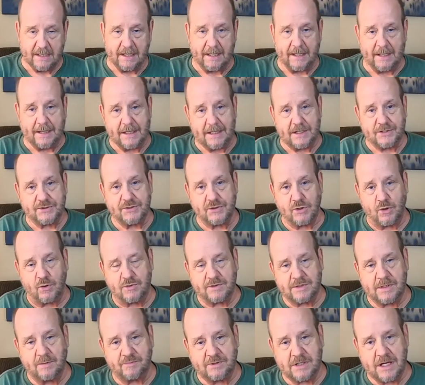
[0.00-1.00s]
Uh,
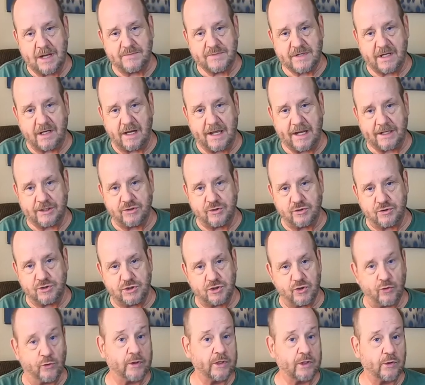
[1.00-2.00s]
so sometimes I like to
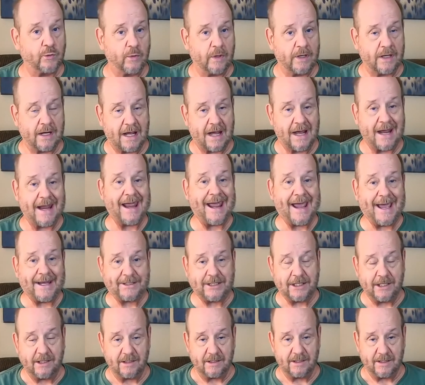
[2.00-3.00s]
show you what I
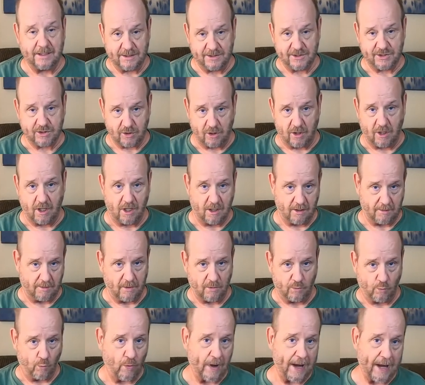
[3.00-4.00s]
had to
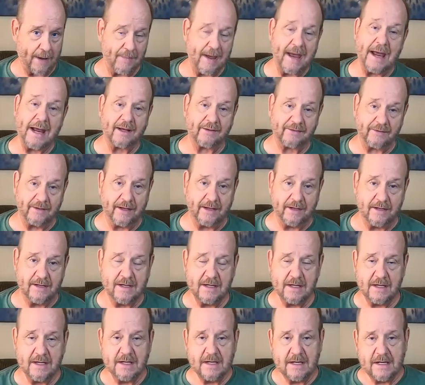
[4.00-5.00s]
install way back
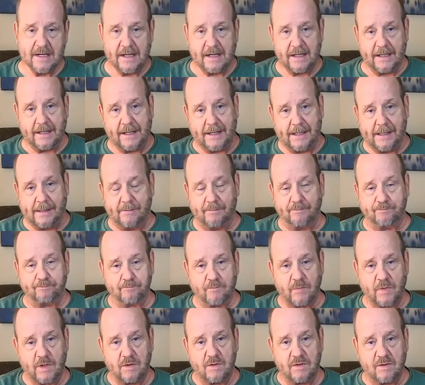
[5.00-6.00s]
then.
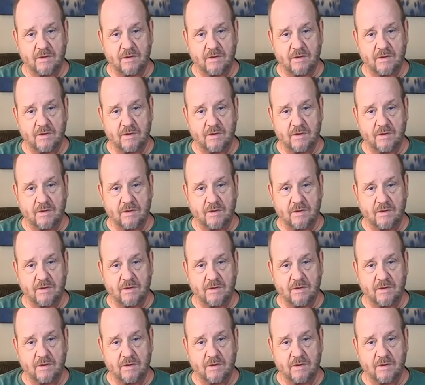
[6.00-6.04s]
Um,